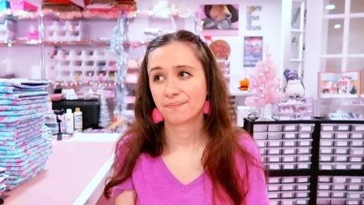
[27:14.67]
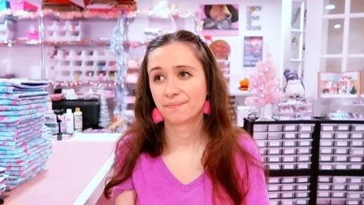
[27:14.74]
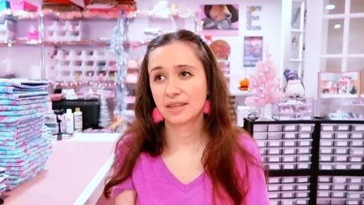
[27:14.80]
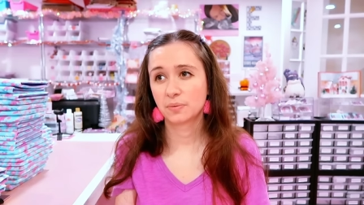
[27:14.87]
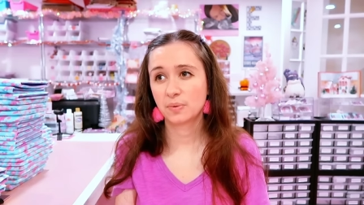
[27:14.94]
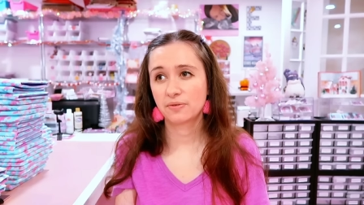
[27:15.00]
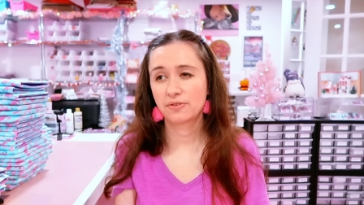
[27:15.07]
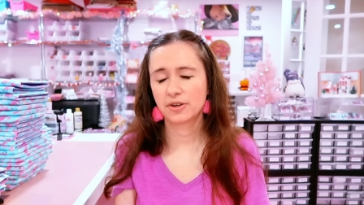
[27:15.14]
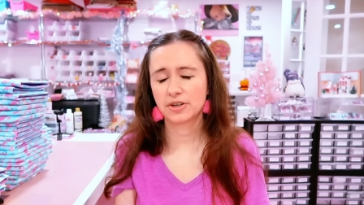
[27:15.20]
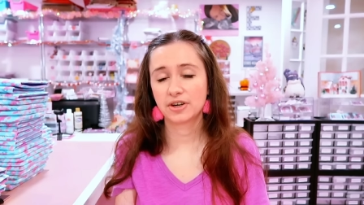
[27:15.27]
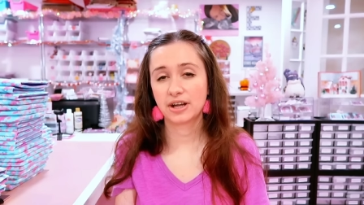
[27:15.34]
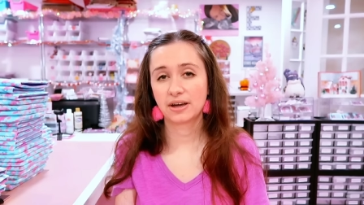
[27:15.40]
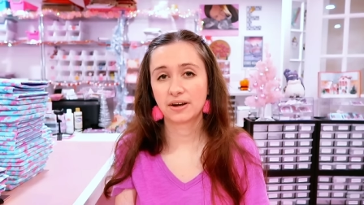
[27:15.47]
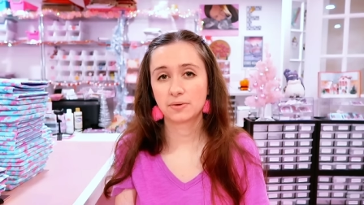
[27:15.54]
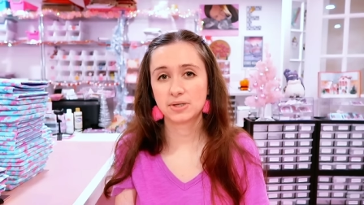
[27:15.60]
and then we
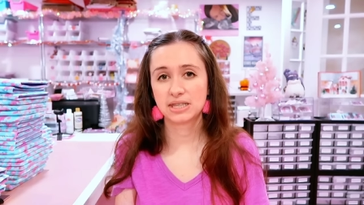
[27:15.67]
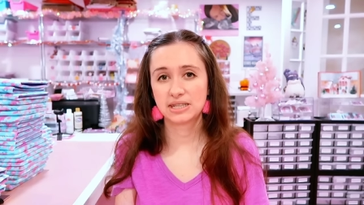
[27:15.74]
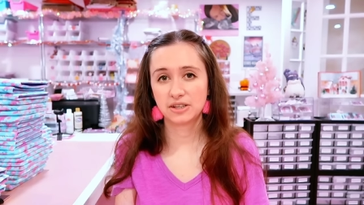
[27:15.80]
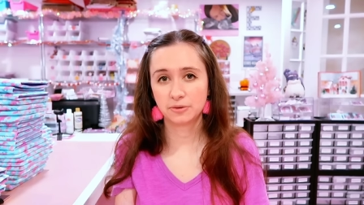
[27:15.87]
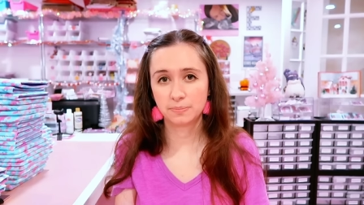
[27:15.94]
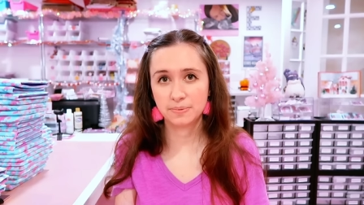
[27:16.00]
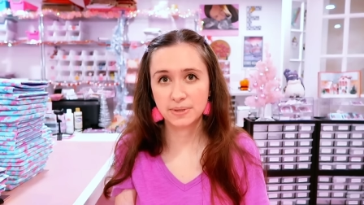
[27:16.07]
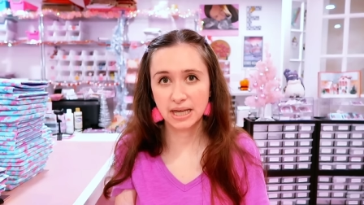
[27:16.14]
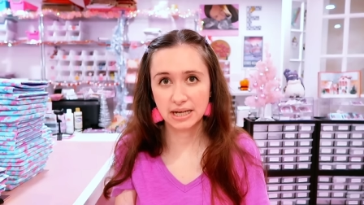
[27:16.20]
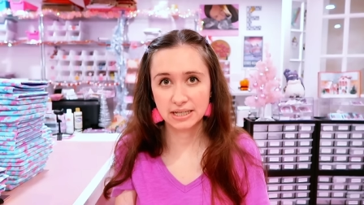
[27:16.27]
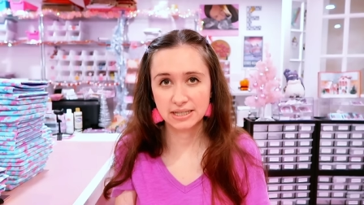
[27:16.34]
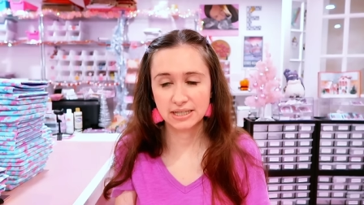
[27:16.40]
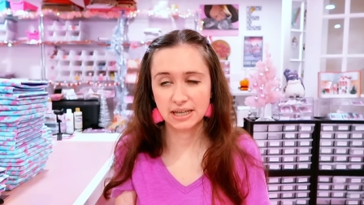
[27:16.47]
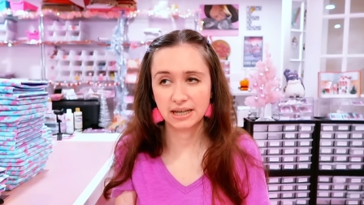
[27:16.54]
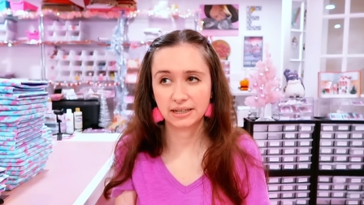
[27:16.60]
figured out I was still
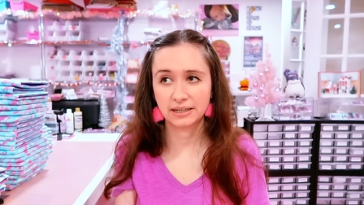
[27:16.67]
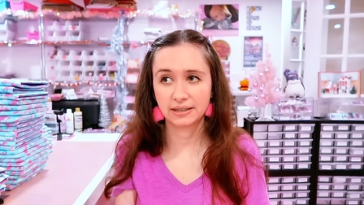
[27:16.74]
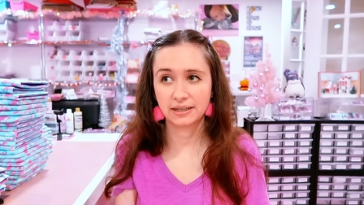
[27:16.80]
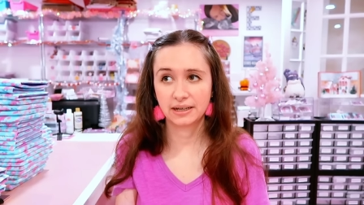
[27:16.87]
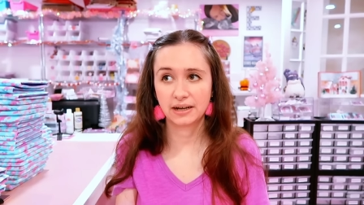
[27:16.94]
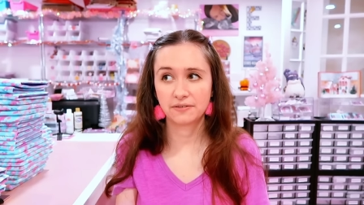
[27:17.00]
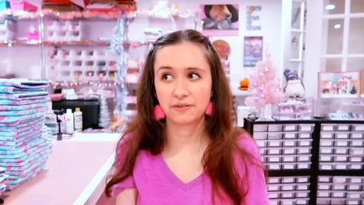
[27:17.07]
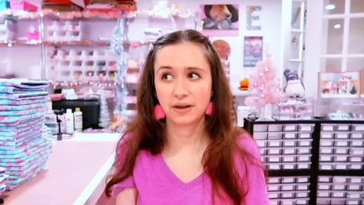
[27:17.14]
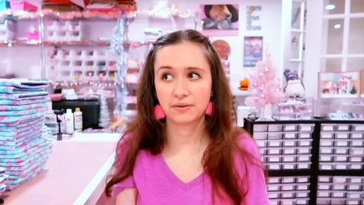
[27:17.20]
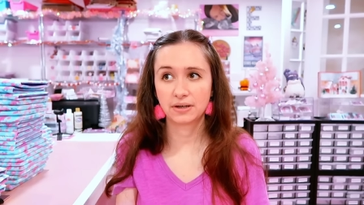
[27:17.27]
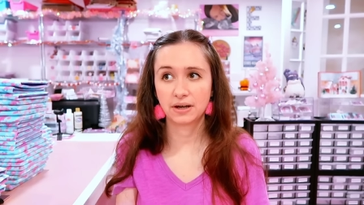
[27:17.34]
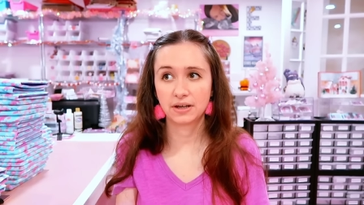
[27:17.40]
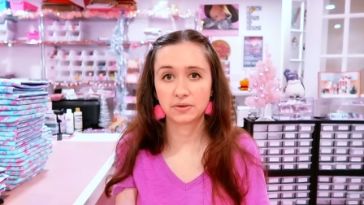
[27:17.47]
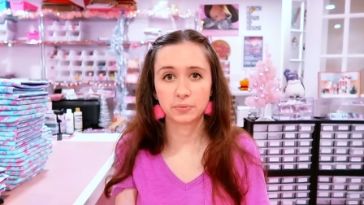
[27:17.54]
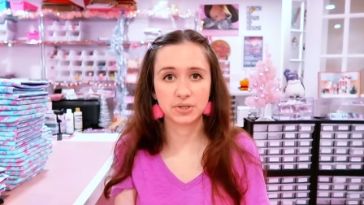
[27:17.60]
getting sick and then I
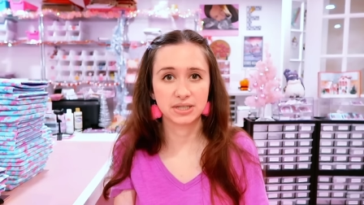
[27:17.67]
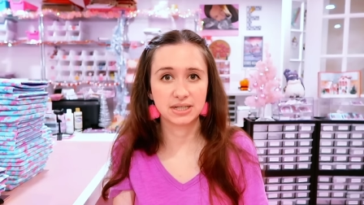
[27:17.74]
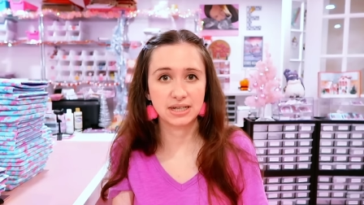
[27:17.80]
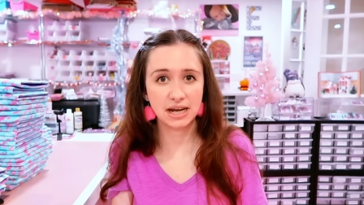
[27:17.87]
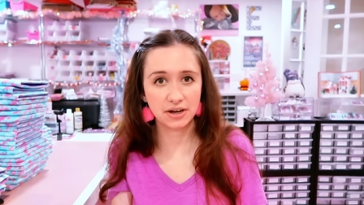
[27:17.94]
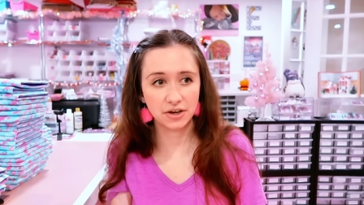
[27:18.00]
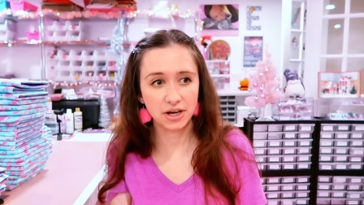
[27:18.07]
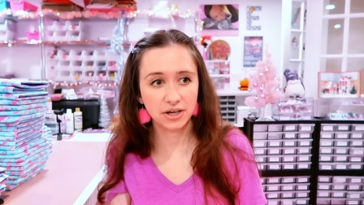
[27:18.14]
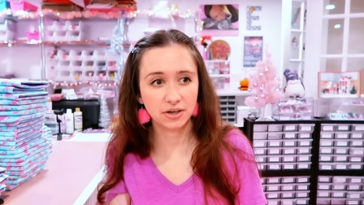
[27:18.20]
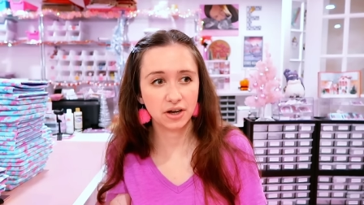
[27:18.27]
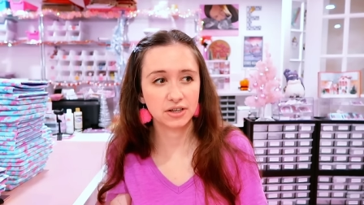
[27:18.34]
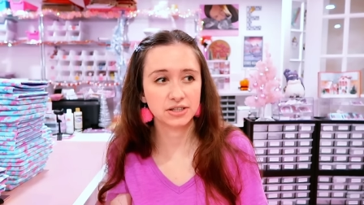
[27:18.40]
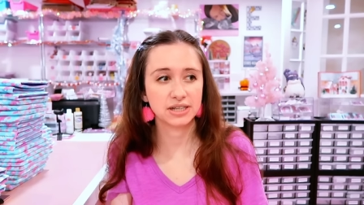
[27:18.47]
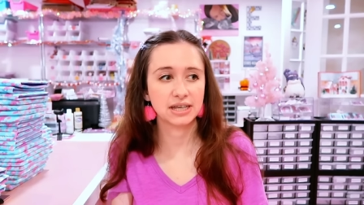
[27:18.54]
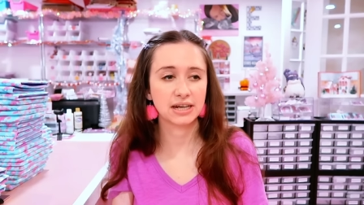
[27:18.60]
found out it was dairy
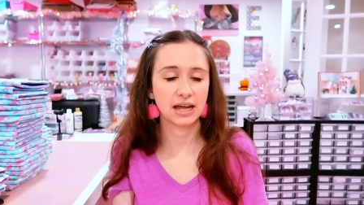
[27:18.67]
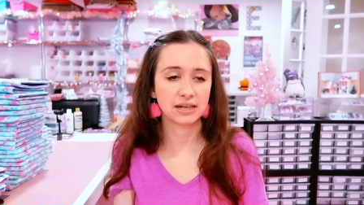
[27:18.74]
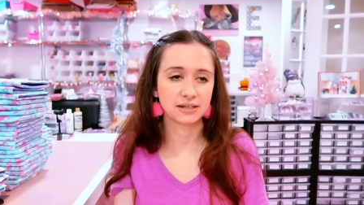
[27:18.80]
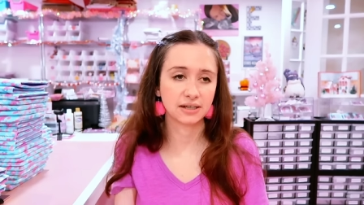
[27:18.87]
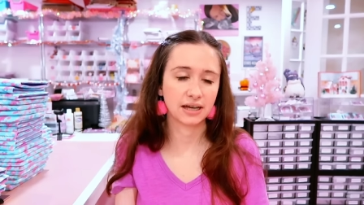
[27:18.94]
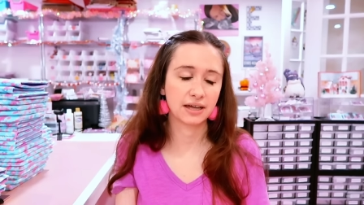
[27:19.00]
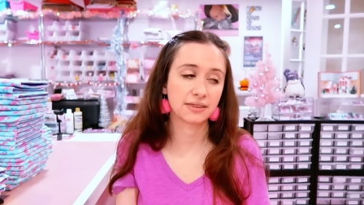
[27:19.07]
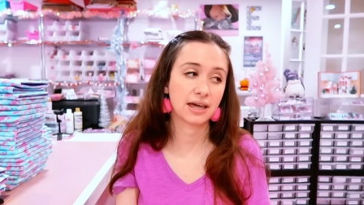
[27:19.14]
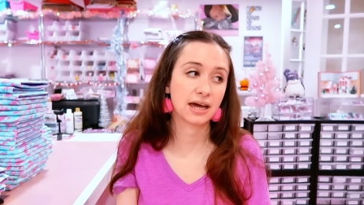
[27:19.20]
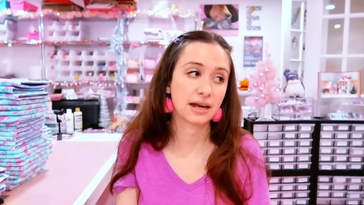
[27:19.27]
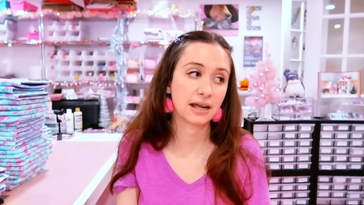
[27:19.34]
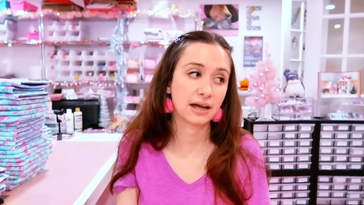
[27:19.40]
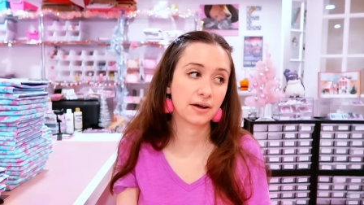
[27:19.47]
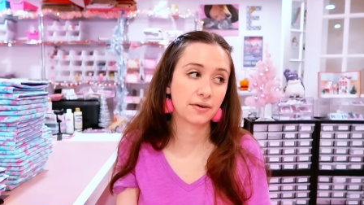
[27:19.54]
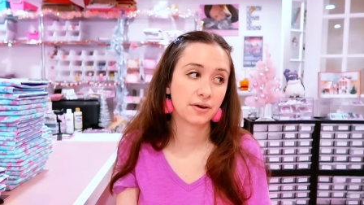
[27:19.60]
causing it, had to cut
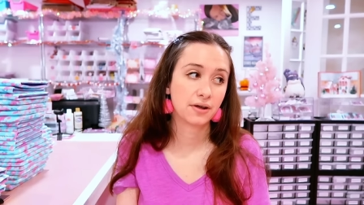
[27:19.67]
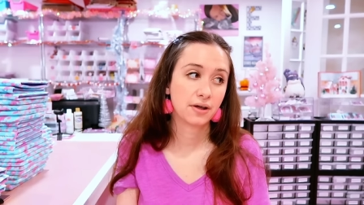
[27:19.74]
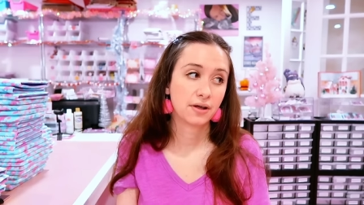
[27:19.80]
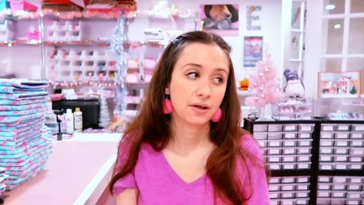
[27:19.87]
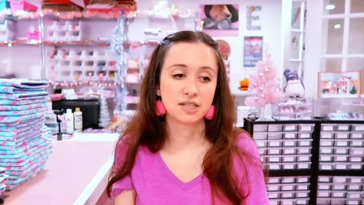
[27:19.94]
that out.